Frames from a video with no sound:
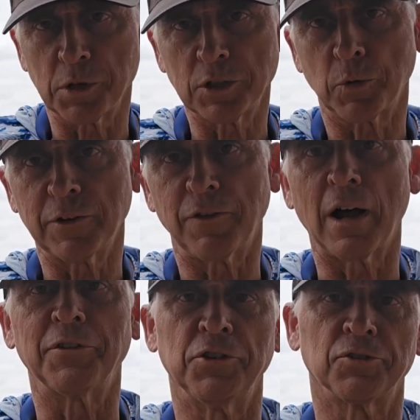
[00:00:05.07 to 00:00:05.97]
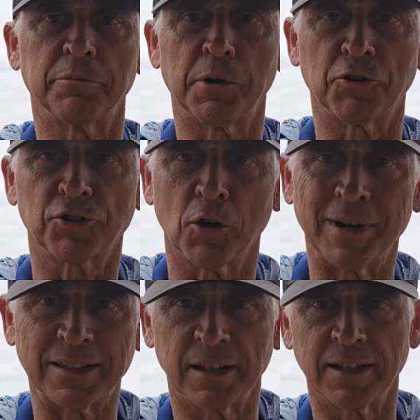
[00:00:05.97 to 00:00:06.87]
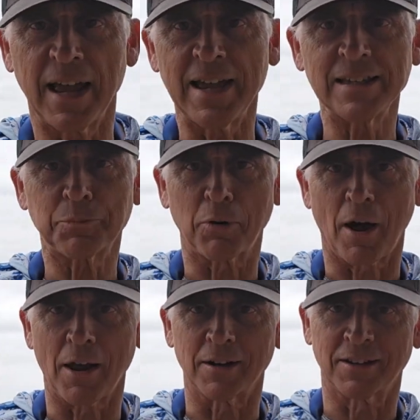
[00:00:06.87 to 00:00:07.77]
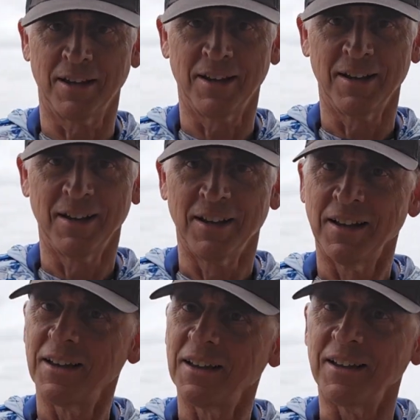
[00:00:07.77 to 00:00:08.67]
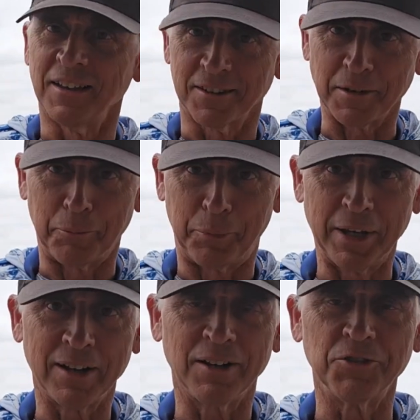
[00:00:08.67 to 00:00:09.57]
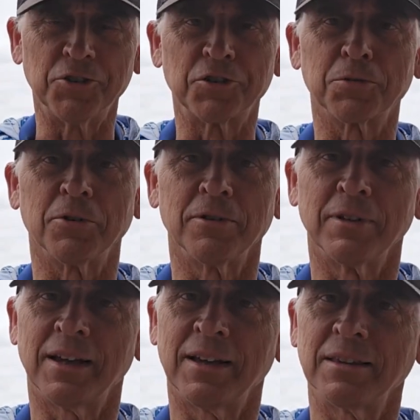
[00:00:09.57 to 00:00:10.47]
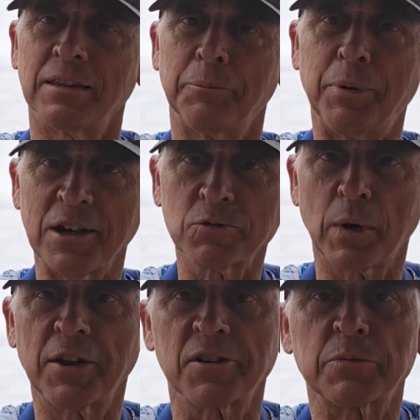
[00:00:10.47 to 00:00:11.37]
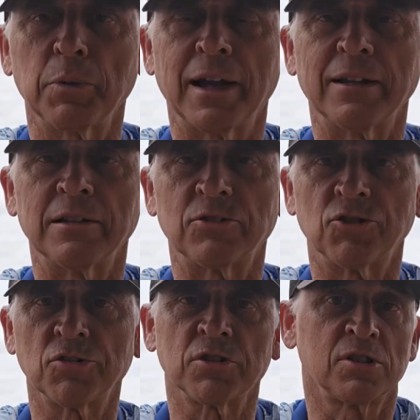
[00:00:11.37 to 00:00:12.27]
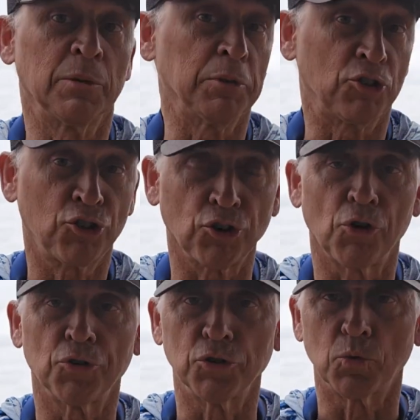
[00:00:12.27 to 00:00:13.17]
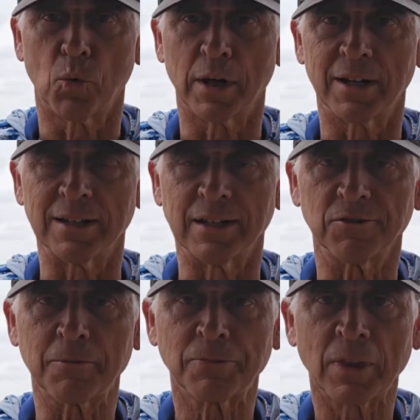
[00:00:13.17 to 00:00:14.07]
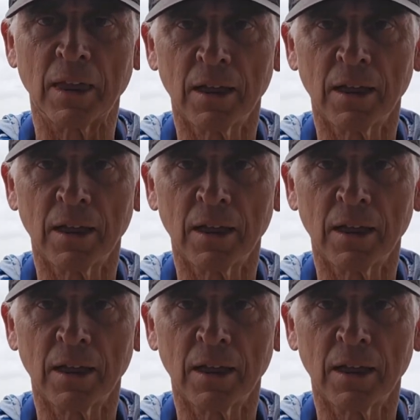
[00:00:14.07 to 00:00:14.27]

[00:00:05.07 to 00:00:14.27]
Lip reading: from the 2025 Houston Boat Show. And today's product is a bit unusual, and the best way to explain it is just to simply show you what it is.